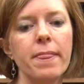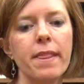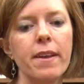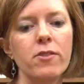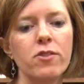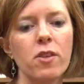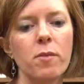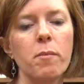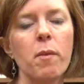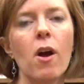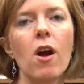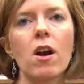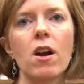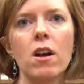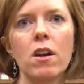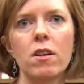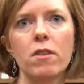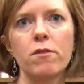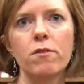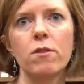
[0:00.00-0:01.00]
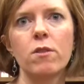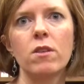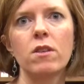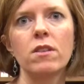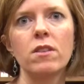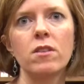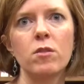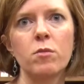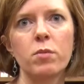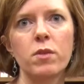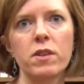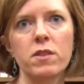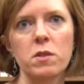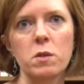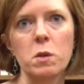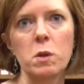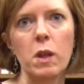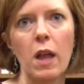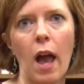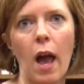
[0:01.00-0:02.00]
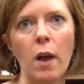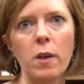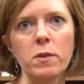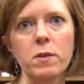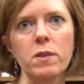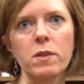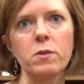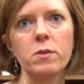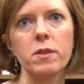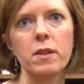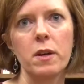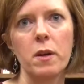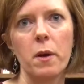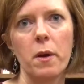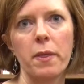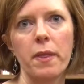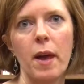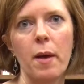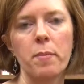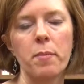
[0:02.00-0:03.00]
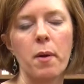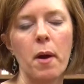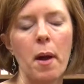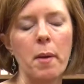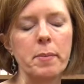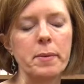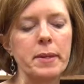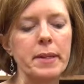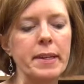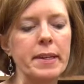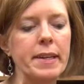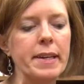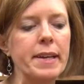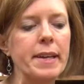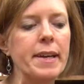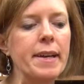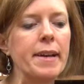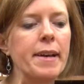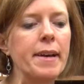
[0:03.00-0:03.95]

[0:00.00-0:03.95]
there's a marker for a Little Brook Schoolhouse that was there on that property.